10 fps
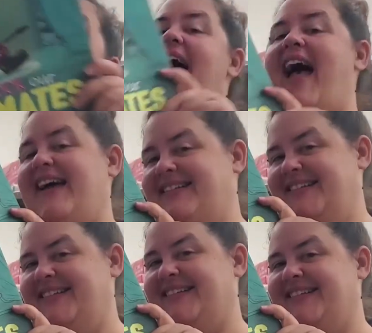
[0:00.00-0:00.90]

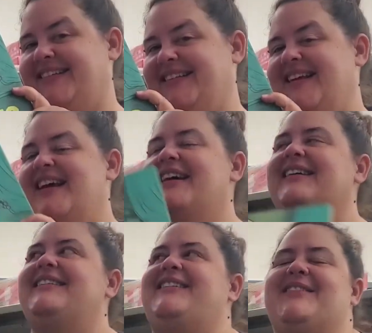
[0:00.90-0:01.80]
end.
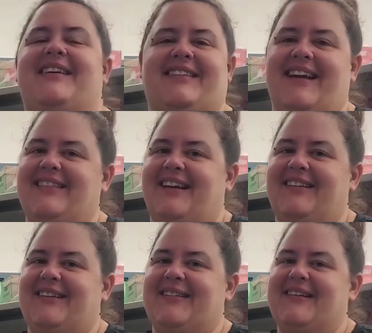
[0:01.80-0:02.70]
Did you guys like that
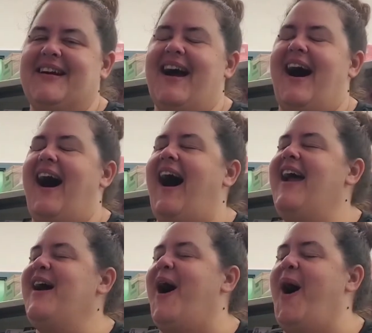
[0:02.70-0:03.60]
story?
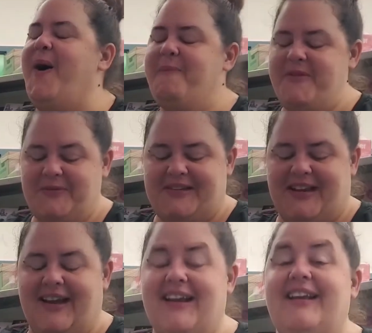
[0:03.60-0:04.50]
I hope you
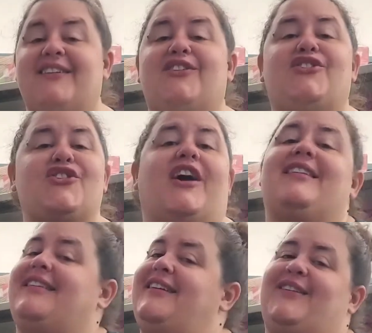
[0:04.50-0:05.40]
did. It's
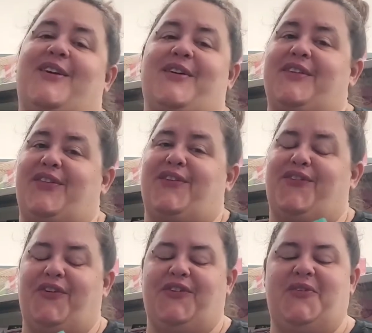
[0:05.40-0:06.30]
just as good as the
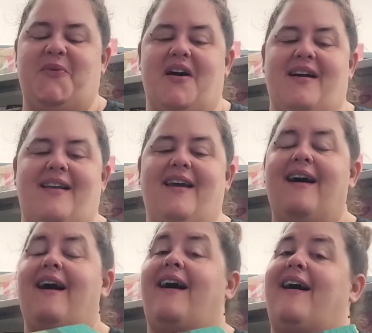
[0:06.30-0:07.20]
first one.
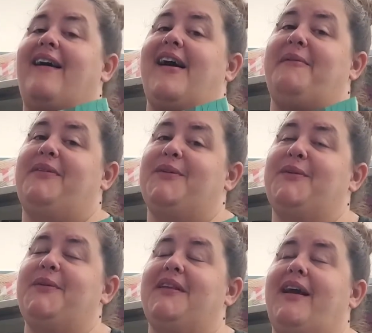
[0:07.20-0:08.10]
I
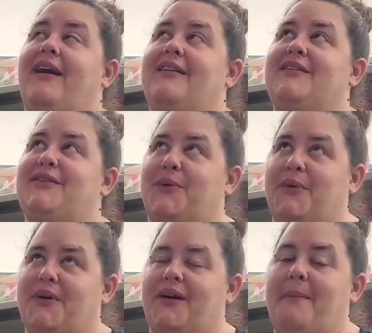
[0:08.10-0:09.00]
absolutely
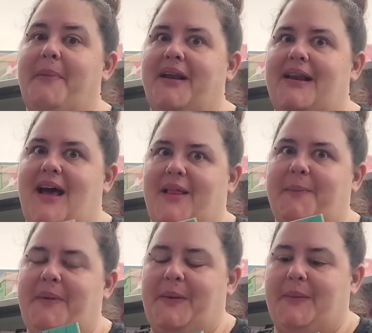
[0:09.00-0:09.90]
adore
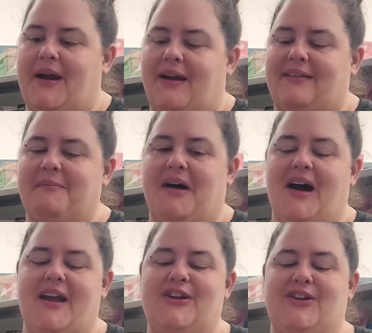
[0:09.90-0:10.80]
Penelope Rex.
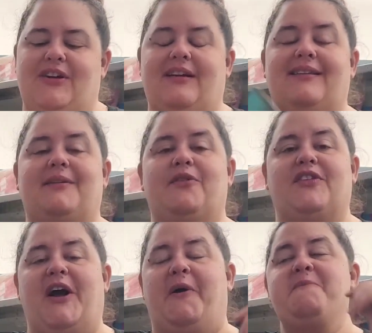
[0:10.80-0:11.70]
My goodness.
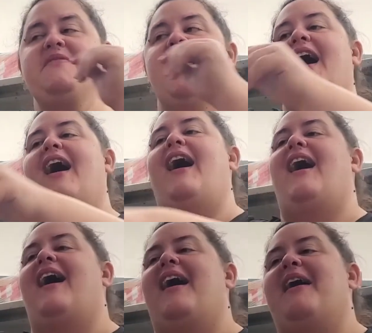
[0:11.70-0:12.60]
So,
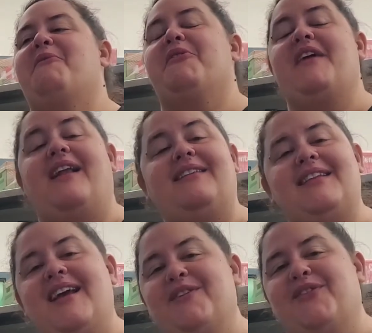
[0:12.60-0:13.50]
well, that is
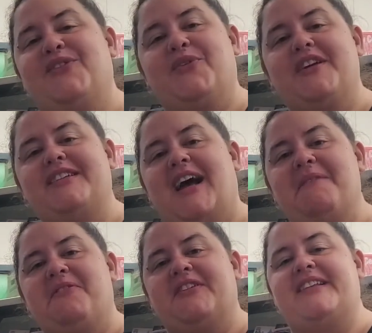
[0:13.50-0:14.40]
the end of story
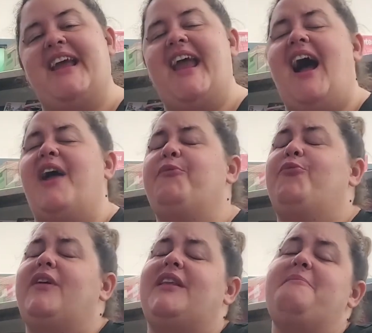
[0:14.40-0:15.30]
time for today. I
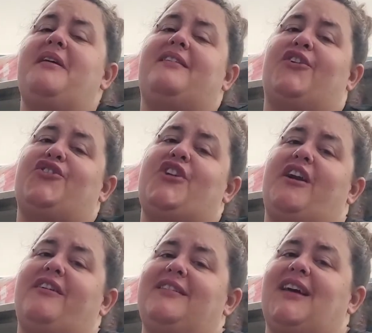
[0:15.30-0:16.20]
really miss our
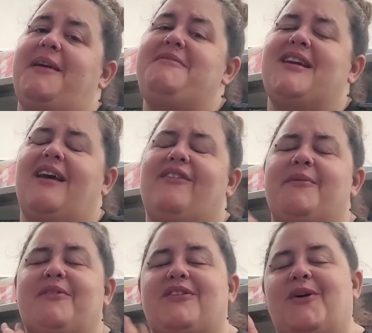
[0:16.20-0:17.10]
sharing time together.
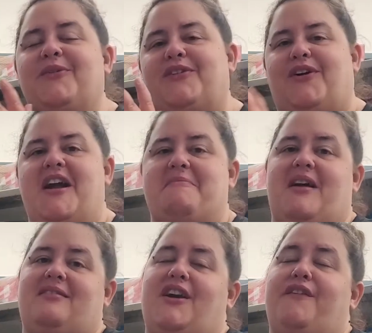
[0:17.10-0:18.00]
I'm so sorry I'm
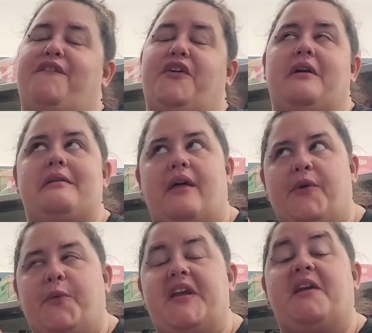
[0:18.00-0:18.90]
not there for
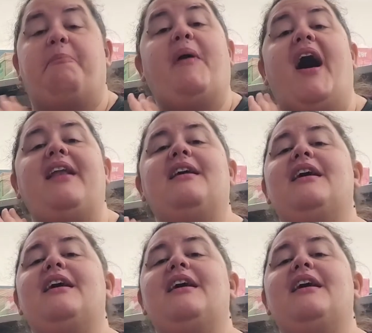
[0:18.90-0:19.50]
another week, but